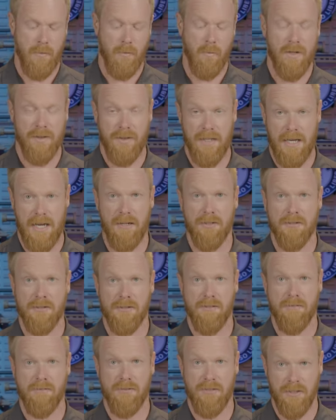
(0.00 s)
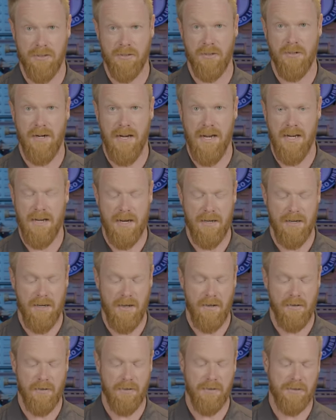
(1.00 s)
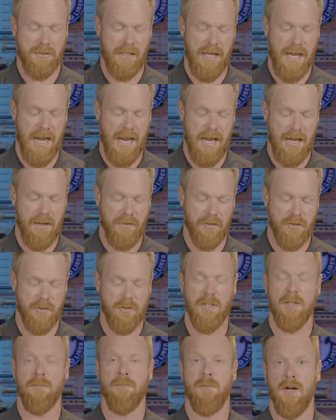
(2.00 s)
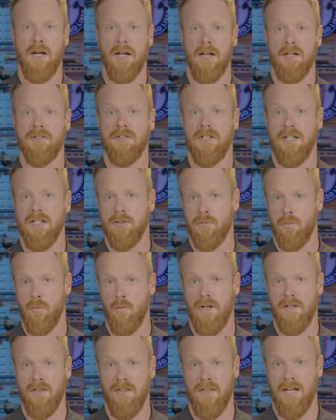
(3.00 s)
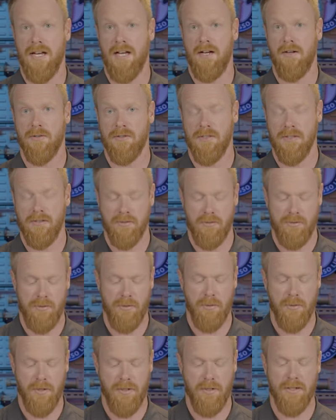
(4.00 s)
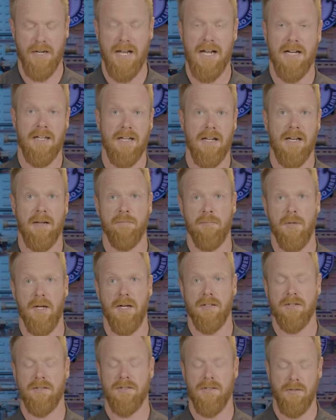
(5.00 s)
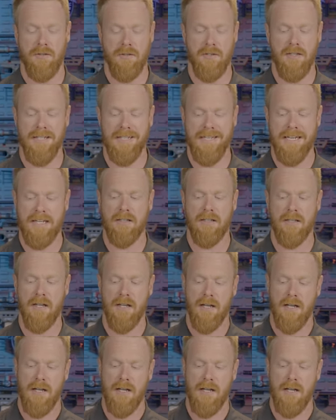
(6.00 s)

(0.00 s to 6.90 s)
$1,689, and the street price is $1,299 So you can get